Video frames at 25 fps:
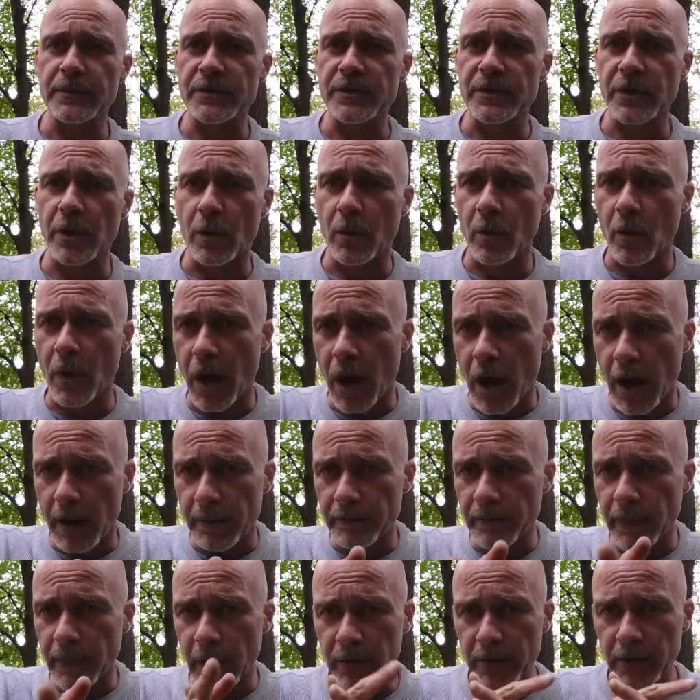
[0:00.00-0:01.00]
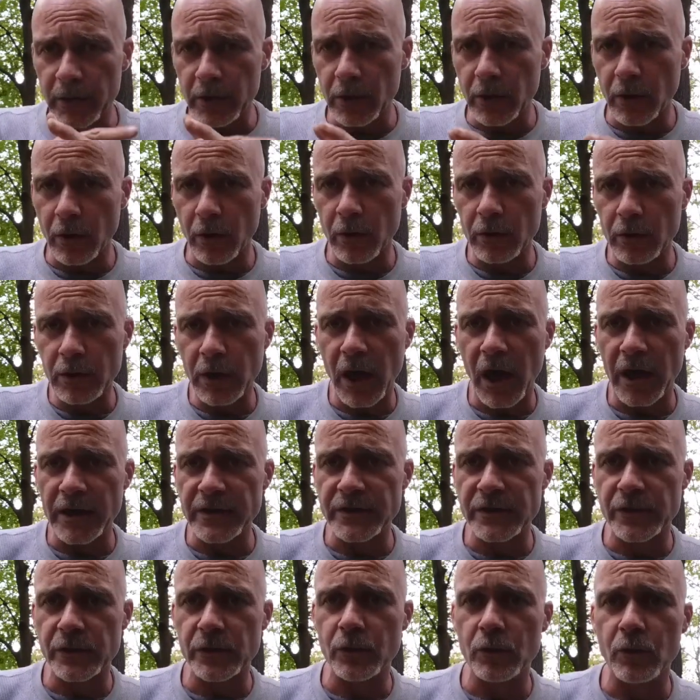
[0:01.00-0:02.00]
So I'm going to cut
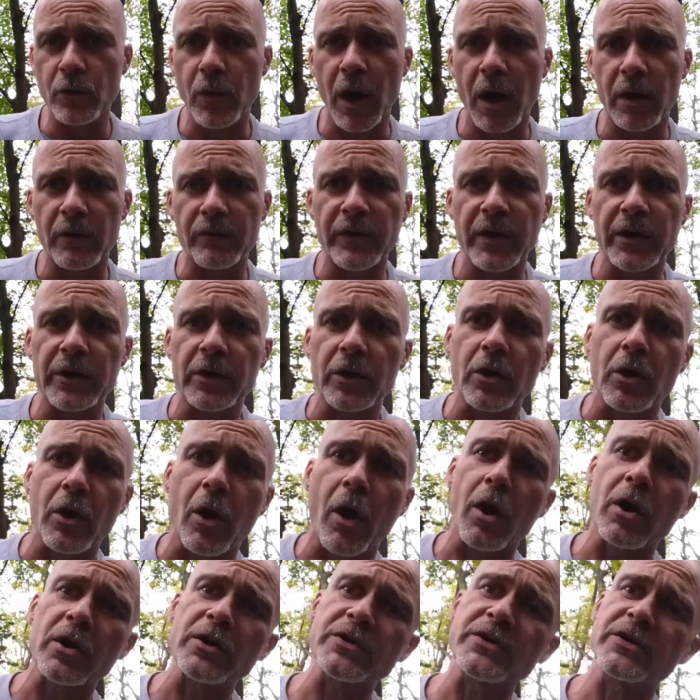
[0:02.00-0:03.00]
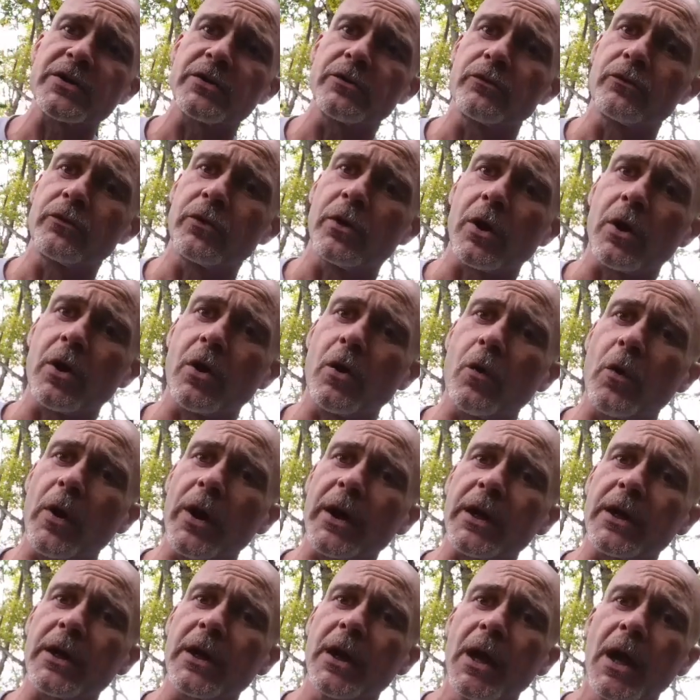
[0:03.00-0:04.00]
to Randall Carlson real
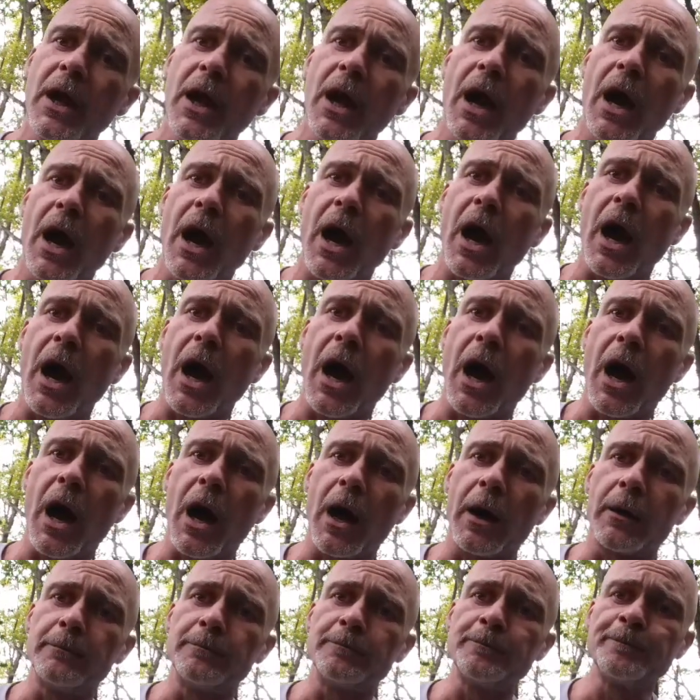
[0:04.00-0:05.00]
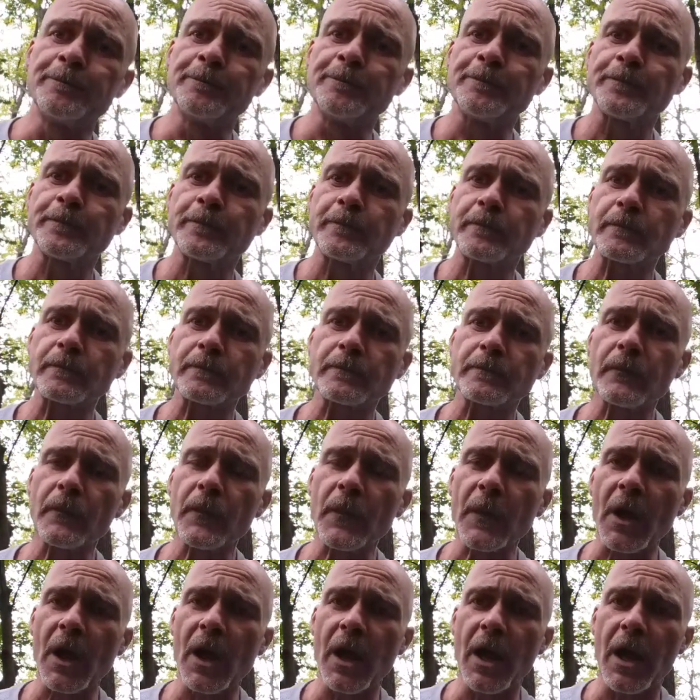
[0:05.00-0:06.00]
quick, and
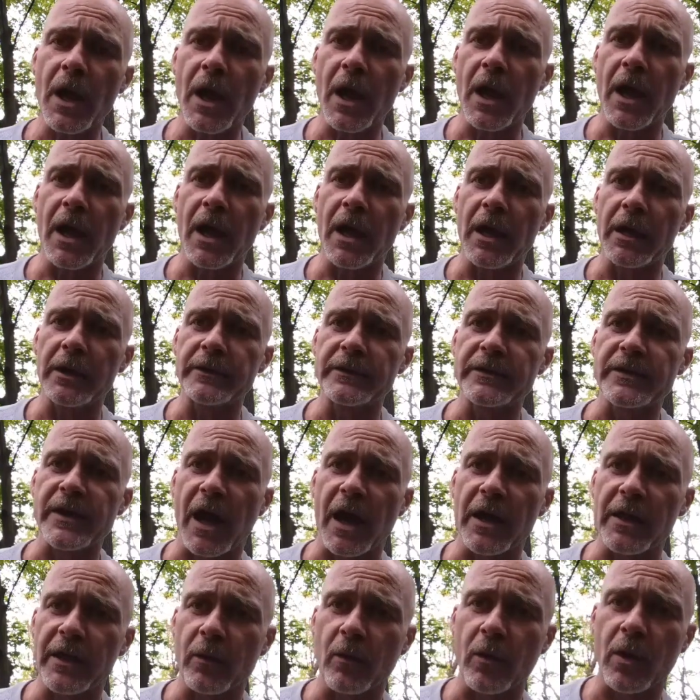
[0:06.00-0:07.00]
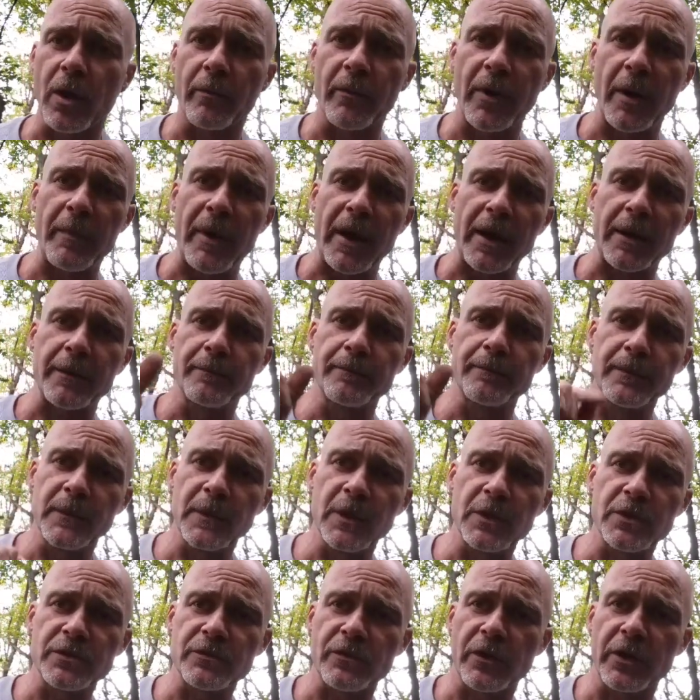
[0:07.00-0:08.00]
then we'll come right back.
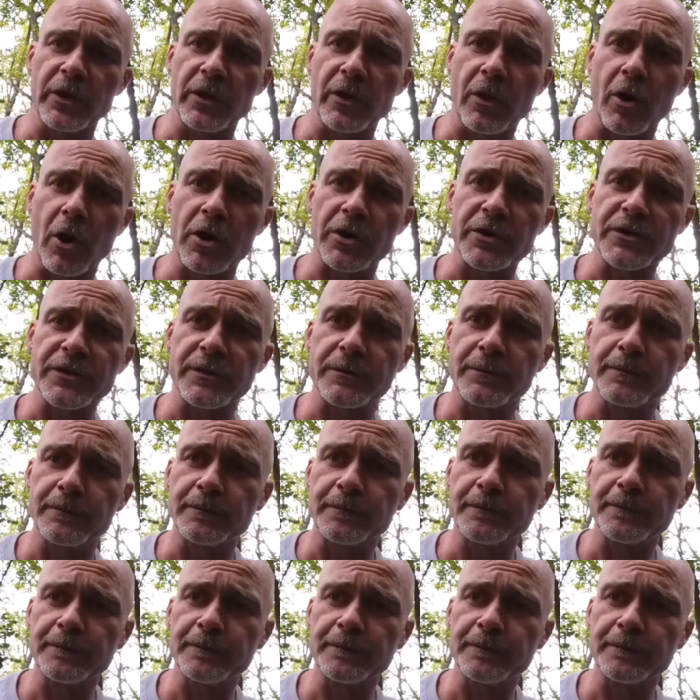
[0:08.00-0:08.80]
Here's Randall Carlson.